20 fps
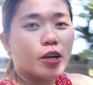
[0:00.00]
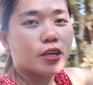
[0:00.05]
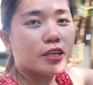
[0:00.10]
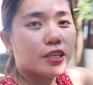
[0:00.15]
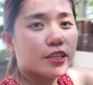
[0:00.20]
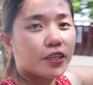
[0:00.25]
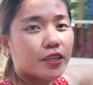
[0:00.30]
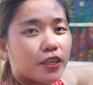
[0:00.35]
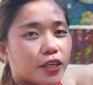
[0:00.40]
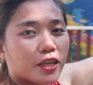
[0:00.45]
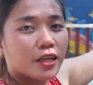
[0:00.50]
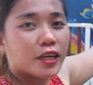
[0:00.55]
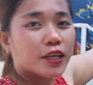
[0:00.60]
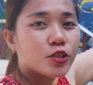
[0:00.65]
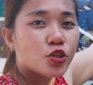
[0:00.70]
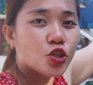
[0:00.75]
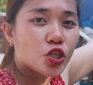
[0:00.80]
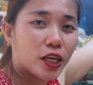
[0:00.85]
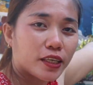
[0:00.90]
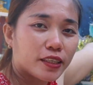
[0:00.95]
are
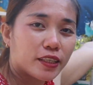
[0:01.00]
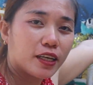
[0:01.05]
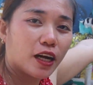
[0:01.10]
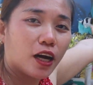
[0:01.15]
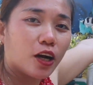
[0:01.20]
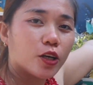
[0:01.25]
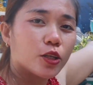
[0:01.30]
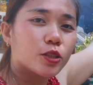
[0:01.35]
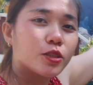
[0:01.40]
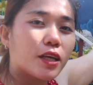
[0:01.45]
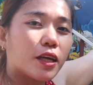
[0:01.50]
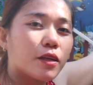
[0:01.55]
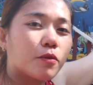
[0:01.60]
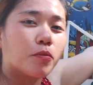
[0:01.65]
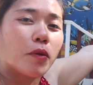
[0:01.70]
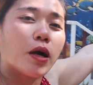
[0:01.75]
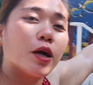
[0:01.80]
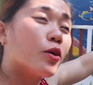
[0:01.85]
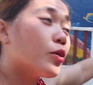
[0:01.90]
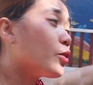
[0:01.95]
checking out at
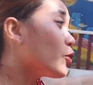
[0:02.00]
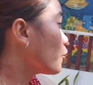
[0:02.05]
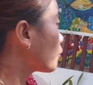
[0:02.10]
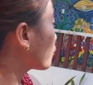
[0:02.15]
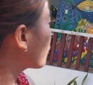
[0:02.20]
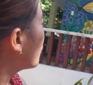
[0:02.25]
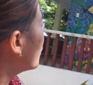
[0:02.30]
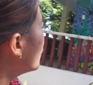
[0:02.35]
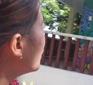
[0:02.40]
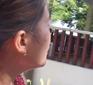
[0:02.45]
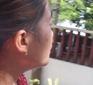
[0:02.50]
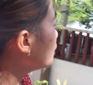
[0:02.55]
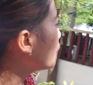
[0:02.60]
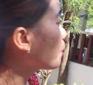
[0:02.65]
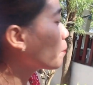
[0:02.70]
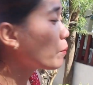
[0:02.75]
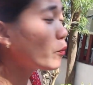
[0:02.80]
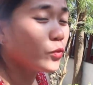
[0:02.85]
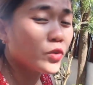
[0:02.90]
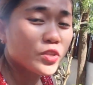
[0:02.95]
Bangcogon
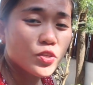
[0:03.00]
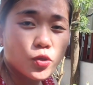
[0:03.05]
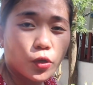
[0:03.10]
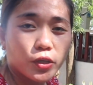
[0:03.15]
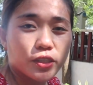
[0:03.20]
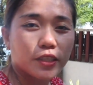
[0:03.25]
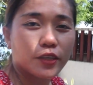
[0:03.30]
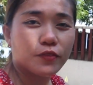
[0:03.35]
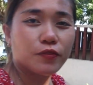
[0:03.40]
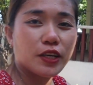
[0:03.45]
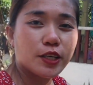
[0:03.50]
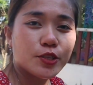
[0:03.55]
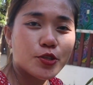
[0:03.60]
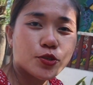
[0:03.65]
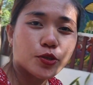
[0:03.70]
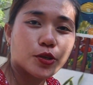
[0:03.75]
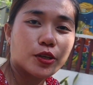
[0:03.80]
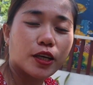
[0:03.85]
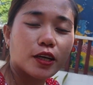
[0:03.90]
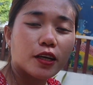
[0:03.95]
Resort and
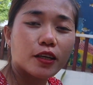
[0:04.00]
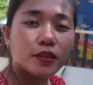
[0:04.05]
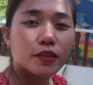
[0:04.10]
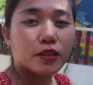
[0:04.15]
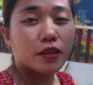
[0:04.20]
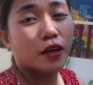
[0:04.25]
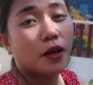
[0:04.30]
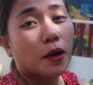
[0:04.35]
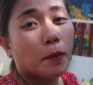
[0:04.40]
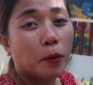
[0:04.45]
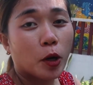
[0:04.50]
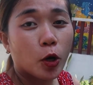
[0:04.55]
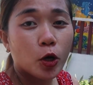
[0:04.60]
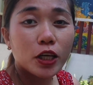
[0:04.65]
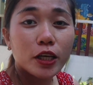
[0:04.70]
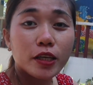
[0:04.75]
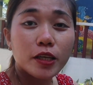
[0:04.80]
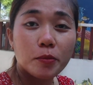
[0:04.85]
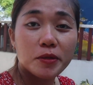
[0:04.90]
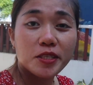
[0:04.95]
Restaurant.
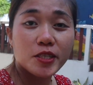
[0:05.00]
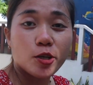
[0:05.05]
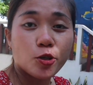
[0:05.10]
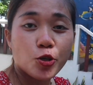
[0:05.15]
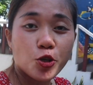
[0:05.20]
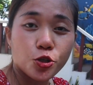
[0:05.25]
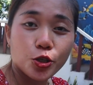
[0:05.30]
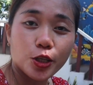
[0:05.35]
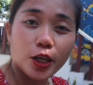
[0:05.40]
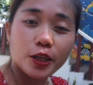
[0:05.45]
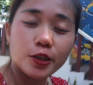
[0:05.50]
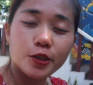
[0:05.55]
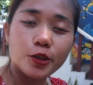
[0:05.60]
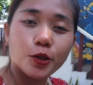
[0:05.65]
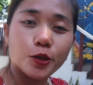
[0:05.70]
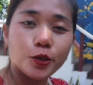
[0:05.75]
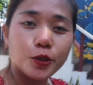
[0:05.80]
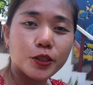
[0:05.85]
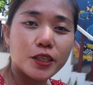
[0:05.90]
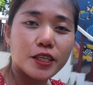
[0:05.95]
Manguli namin sa syudad,
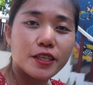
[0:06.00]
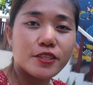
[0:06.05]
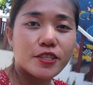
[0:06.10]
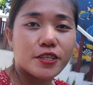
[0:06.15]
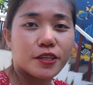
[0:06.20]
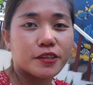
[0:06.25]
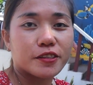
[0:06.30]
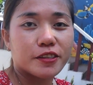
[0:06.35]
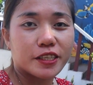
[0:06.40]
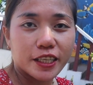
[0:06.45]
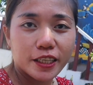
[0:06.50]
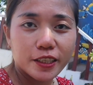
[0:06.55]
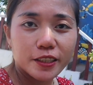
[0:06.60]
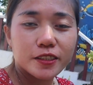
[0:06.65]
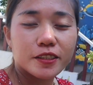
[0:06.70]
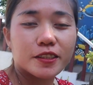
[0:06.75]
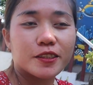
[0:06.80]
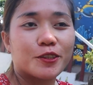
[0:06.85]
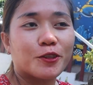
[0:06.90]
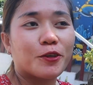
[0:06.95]
no? It's a
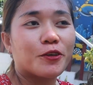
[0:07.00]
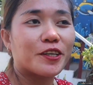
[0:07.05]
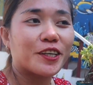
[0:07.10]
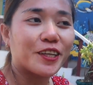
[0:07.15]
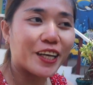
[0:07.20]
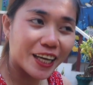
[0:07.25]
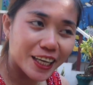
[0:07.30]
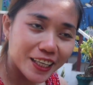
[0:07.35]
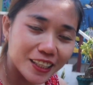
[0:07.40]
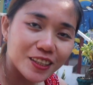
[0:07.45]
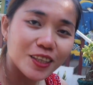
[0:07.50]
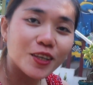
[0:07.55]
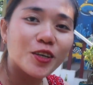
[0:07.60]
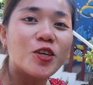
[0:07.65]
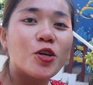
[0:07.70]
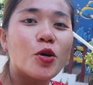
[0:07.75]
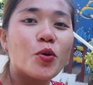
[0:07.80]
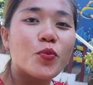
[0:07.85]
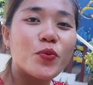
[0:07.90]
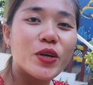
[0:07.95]
great
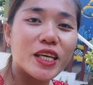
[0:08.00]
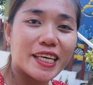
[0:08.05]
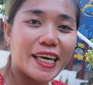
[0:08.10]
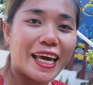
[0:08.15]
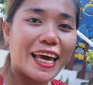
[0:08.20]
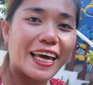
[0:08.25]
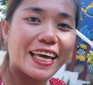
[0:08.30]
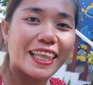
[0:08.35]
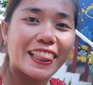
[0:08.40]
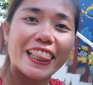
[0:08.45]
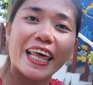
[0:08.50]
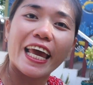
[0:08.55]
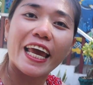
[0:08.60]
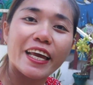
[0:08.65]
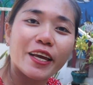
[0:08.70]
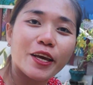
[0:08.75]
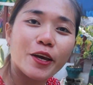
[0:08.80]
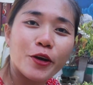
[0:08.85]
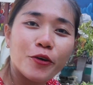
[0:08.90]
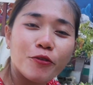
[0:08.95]
weekend.
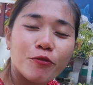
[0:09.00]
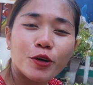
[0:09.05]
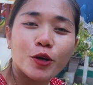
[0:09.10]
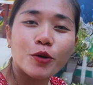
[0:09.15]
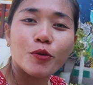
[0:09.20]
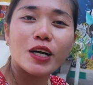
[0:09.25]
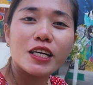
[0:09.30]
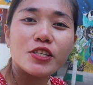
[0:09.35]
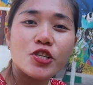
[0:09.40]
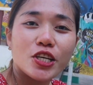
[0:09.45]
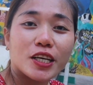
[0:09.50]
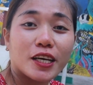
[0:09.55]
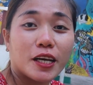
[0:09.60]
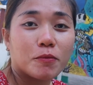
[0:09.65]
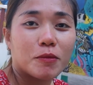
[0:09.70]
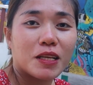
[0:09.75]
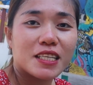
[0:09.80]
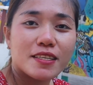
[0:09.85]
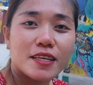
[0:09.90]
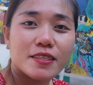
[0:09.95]
Thank you for watching.
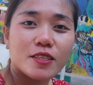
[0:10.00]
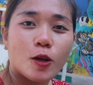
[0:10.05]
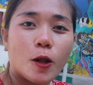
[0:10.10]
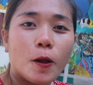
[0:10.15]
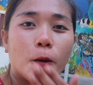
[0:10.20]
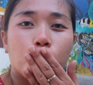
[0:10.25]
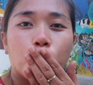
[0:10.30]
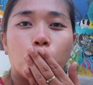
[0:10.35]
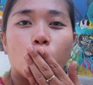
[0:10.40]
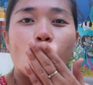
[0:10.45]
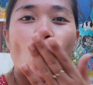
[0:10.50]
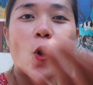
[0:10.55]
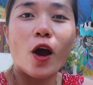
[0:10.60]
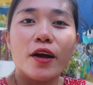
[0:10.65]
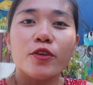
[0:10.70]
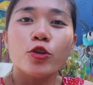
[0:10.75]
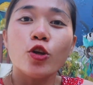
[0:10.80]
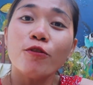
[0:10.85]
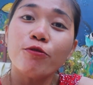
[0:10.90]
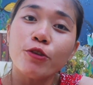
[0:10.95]
God bless us all.
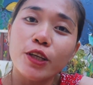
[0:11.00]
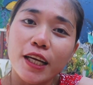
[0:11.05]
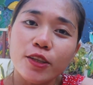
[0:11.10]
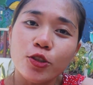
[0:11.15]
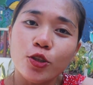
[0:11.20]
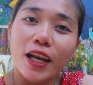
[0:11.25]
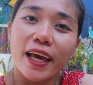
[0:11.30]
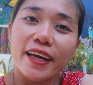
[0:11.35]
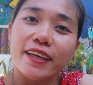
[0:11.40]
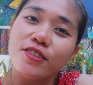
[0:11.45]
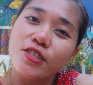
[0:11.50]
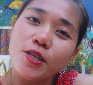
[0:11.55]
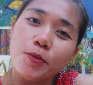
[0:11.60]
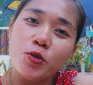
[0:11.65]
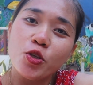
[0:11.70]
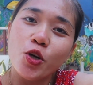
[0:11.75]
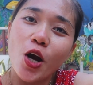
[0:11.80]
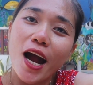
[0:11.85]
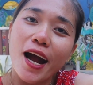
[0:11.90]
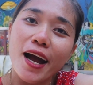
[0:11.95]
Mwah. Don't forget to like and
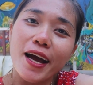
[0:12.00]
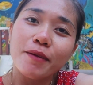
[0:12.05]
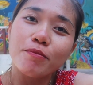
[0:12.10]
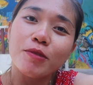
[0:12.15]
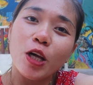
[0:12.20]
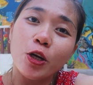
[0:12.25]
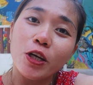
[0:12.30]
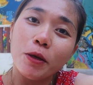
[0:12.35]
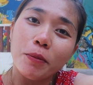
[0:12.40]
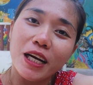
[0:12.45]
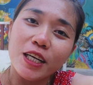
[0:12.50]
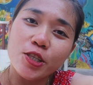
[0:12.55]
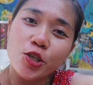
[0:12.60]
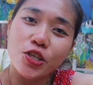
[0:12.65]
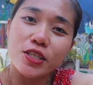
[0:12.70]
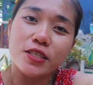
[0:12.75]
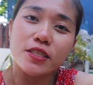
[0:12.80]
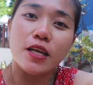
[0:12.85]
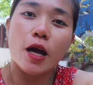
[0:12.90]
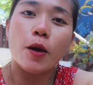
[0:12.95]
subscribe. Dawna
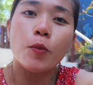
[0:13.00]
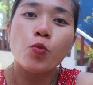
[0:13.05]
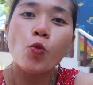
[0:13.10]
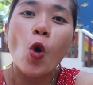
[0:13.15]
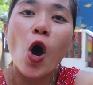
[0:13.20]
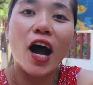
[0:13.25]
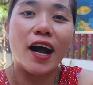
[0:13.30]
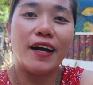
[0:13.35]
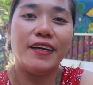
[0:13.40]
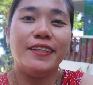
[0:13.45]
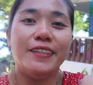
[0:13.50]
Bakacionista. Mwah.